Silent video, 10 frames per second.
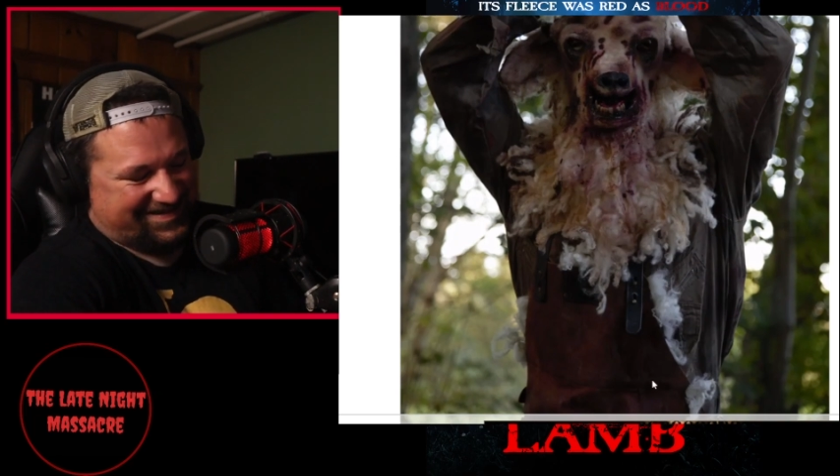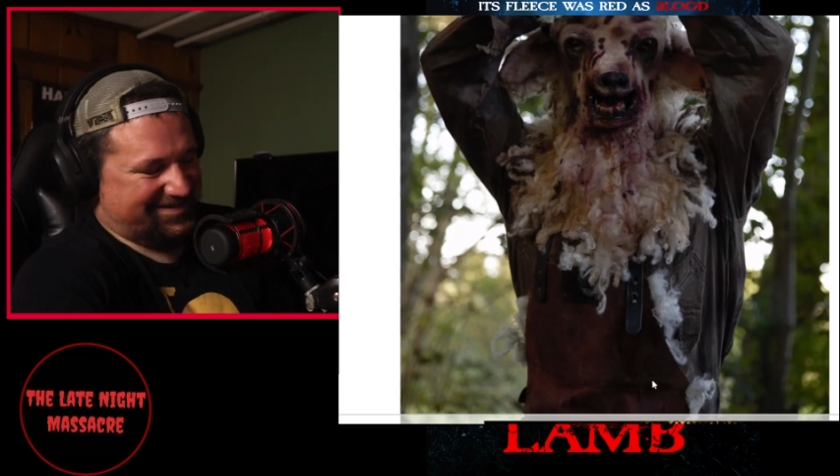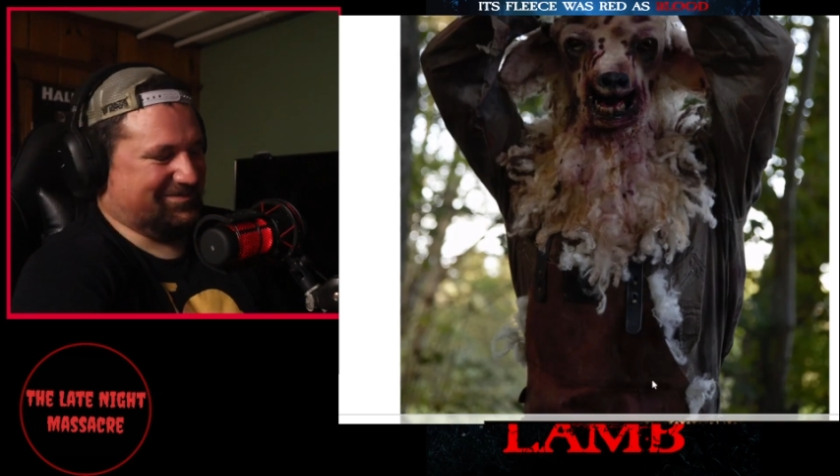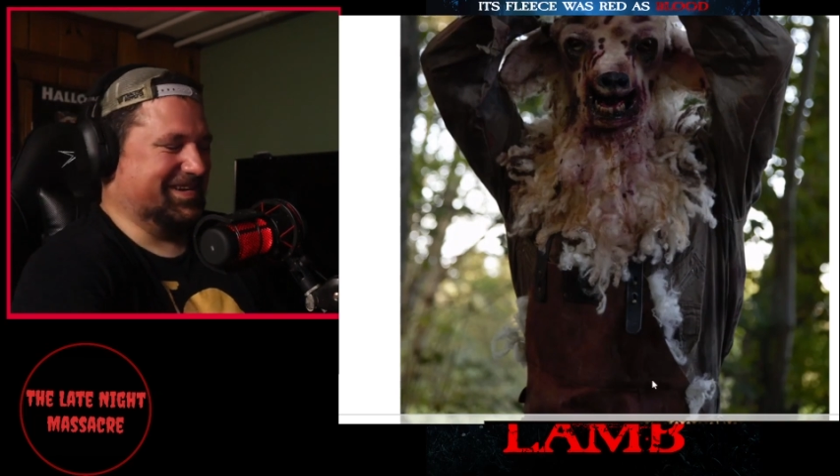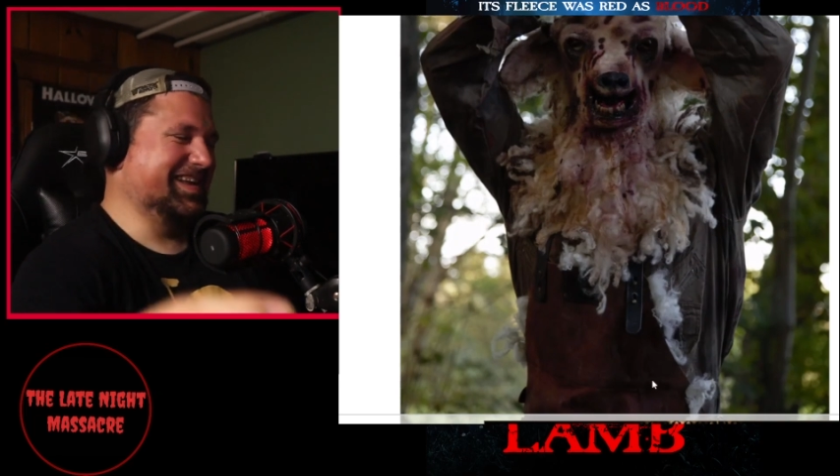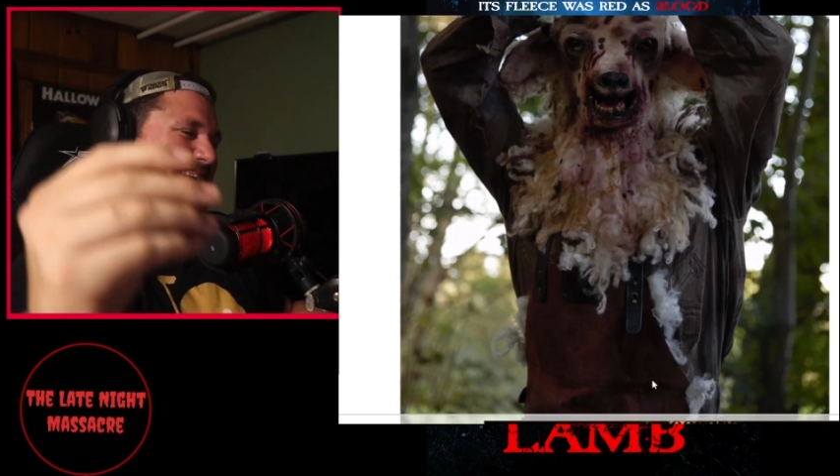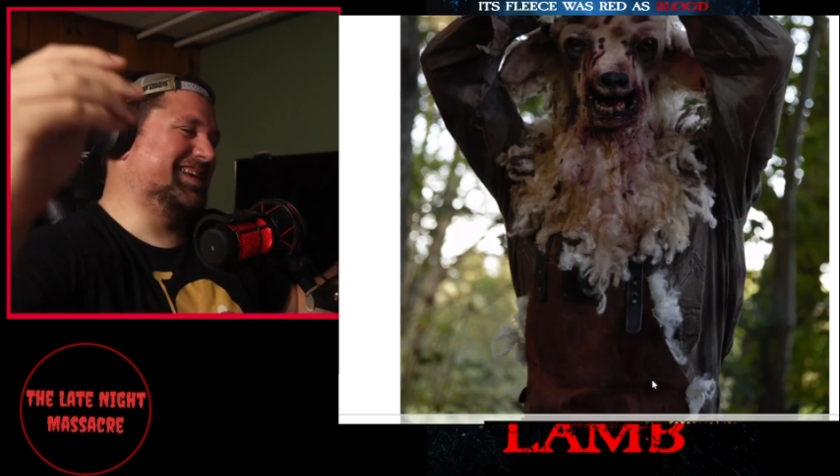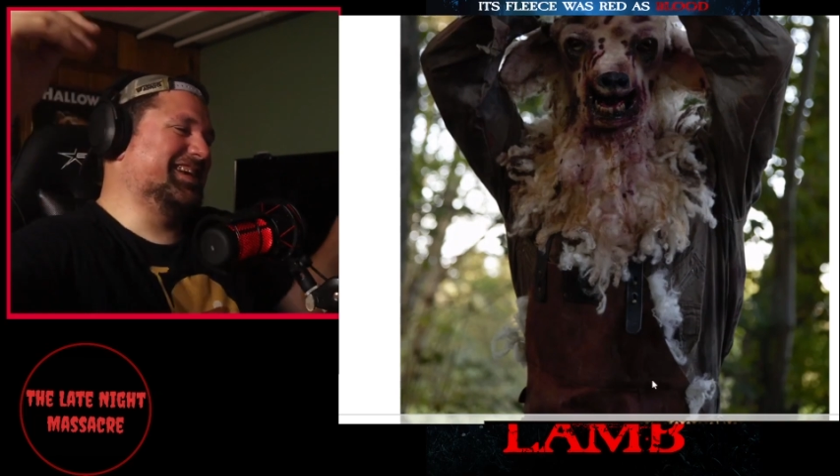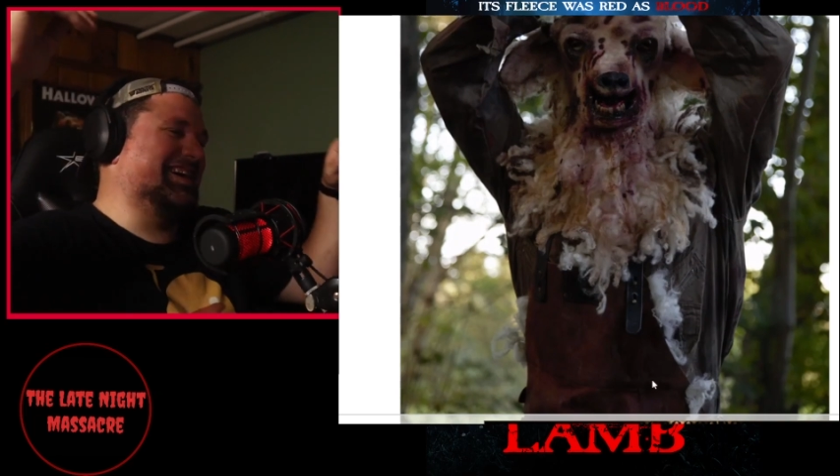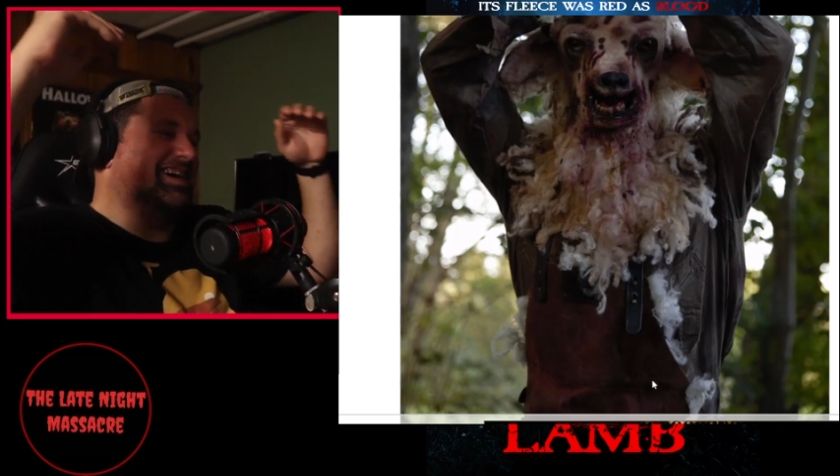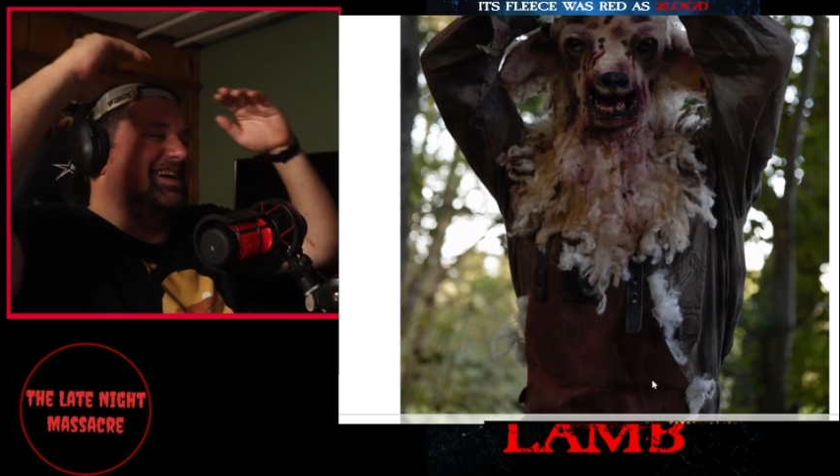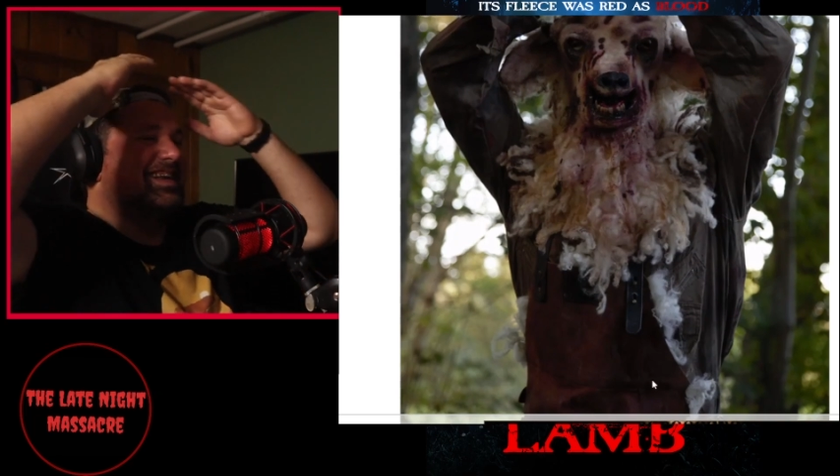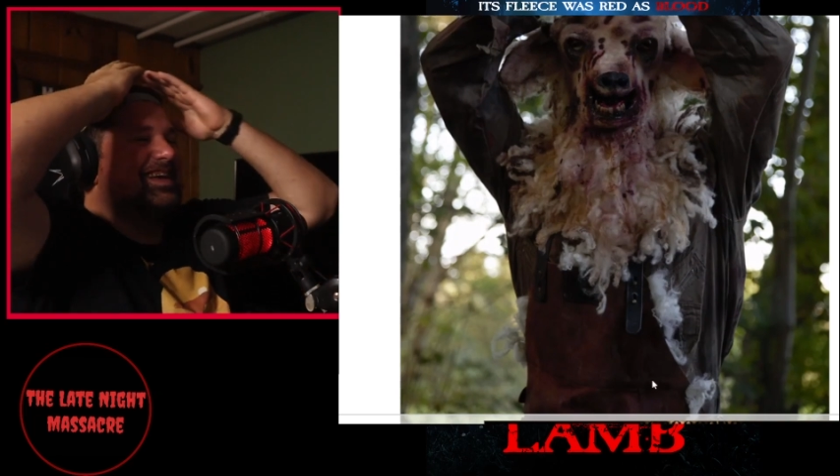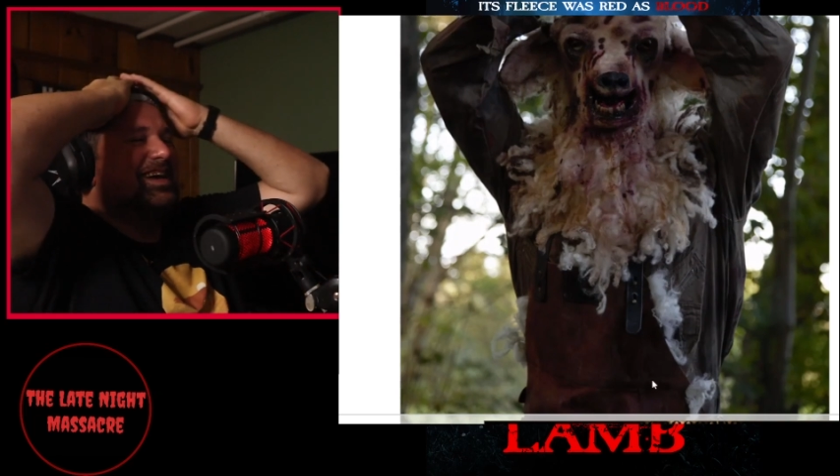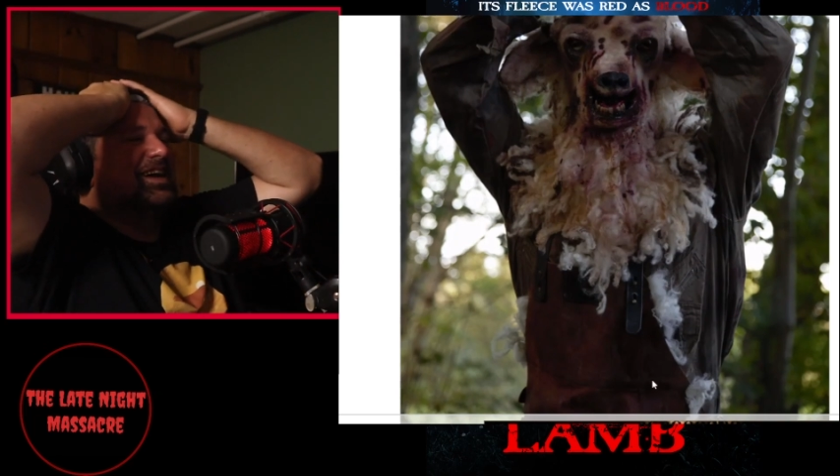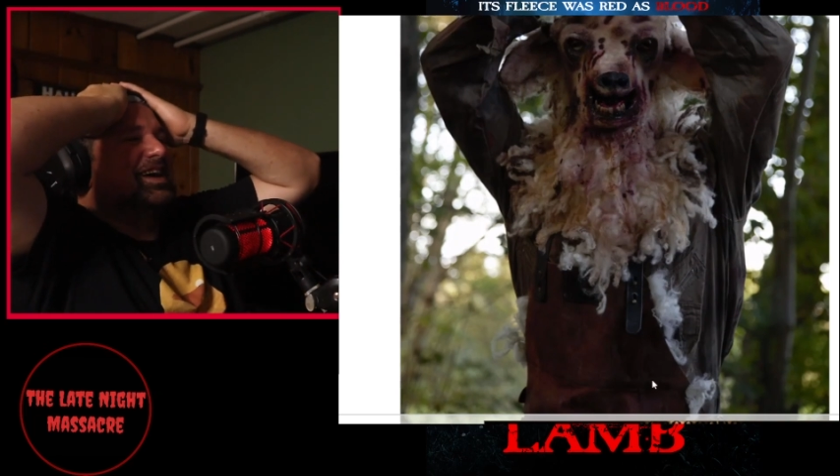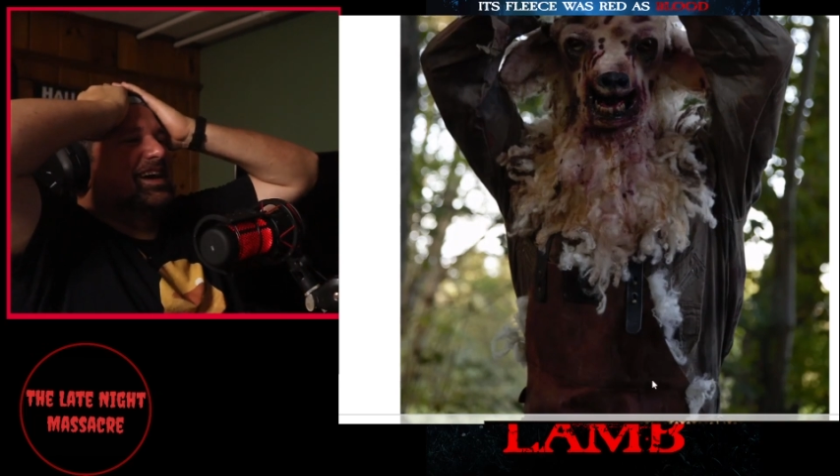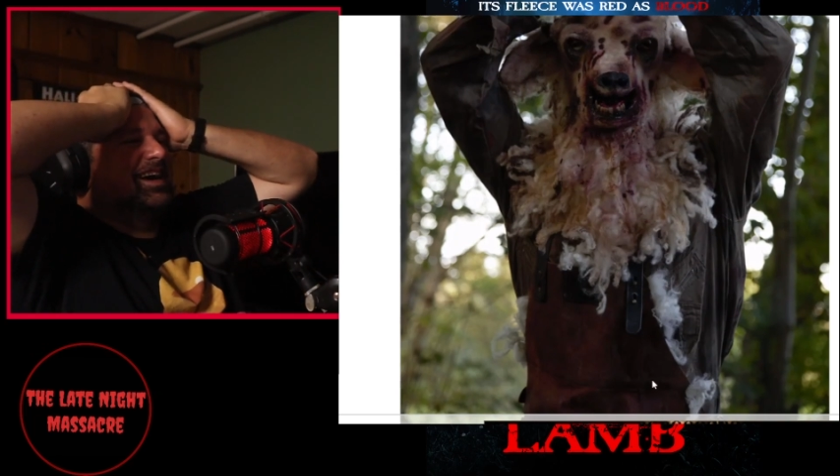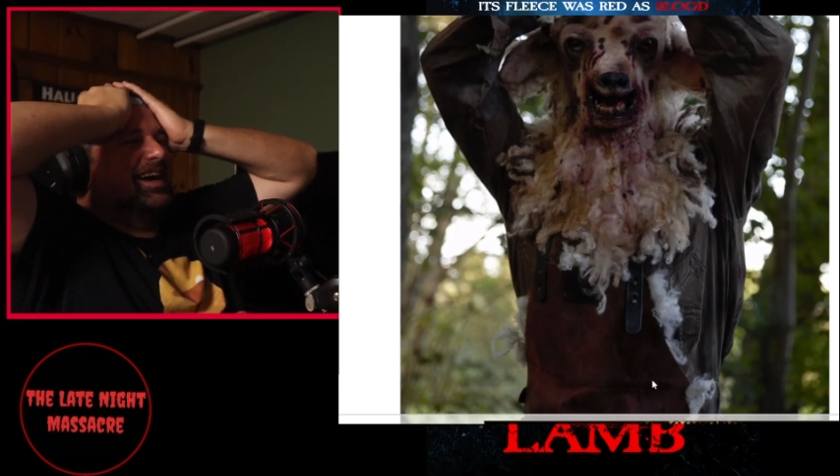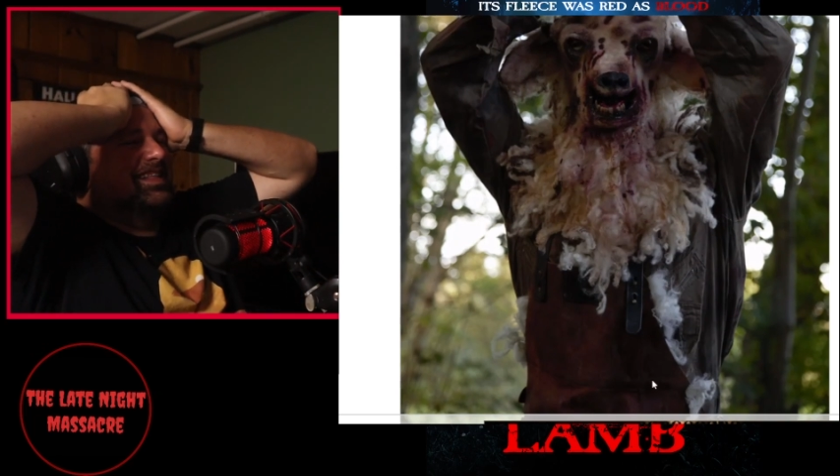My God,
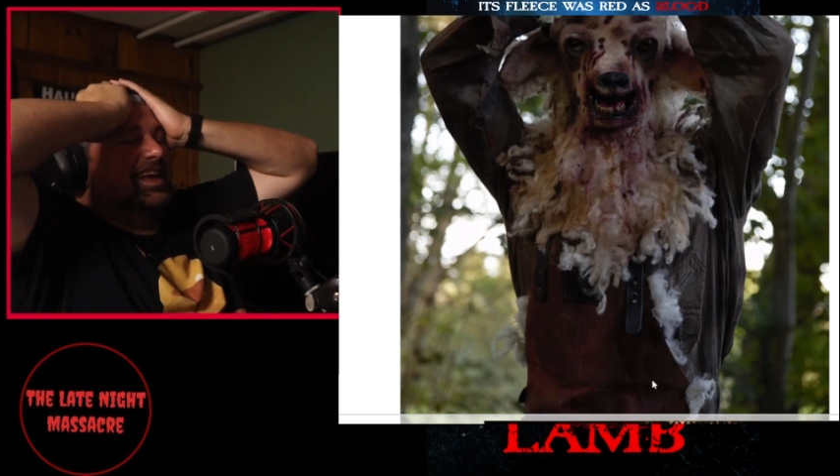they